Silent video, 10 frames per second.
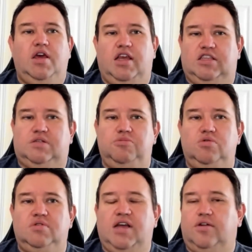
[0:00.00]
It
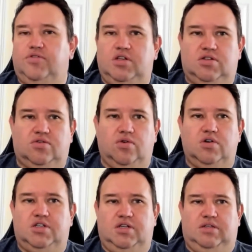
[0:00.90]
smooths out the
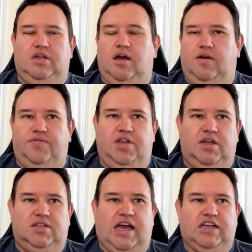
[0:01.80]
distortions of the
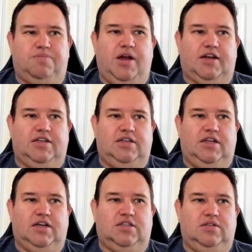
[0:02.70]
tax bracket
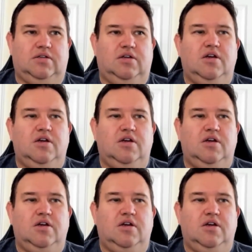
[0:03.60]
deductions.